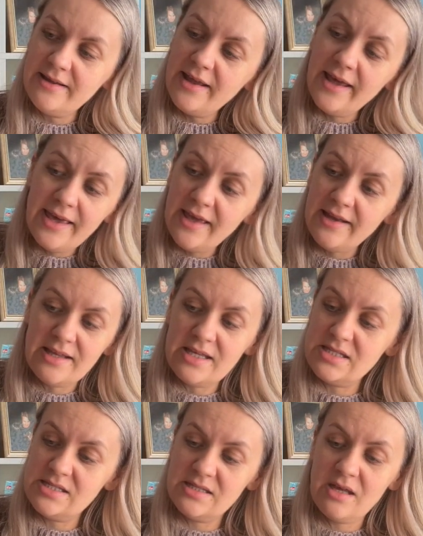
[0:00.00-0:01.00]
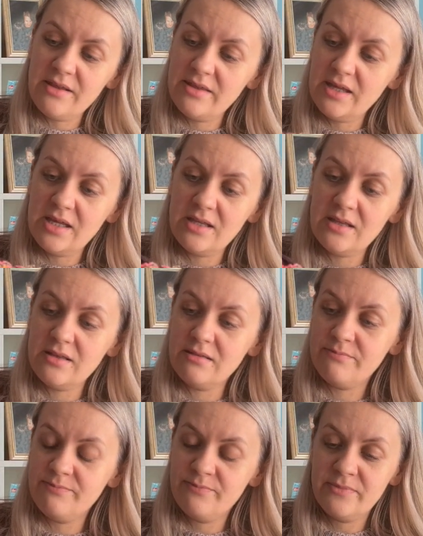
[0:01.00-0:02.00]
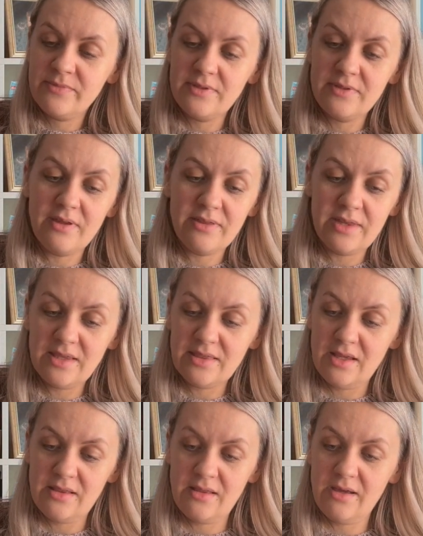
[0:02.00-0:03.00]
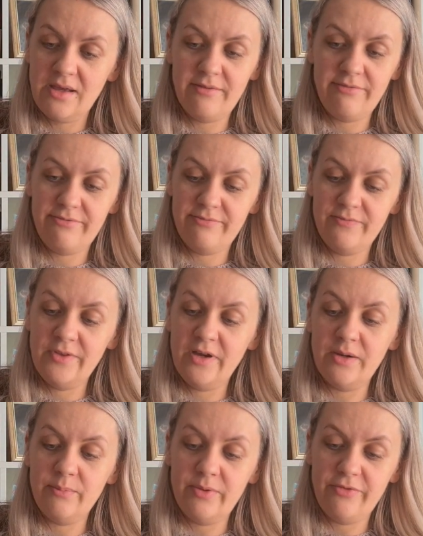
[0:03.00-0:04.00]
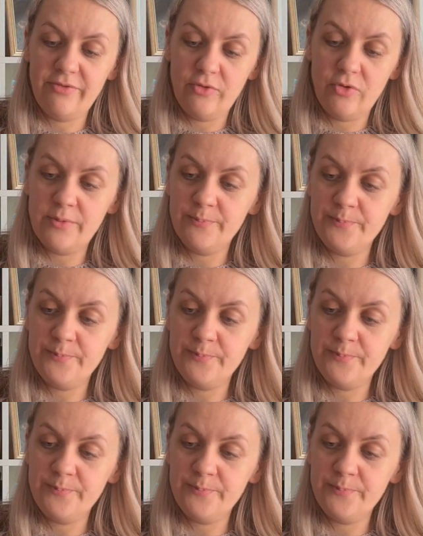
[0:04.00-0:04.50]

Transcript: again, it's nothing that I have done before.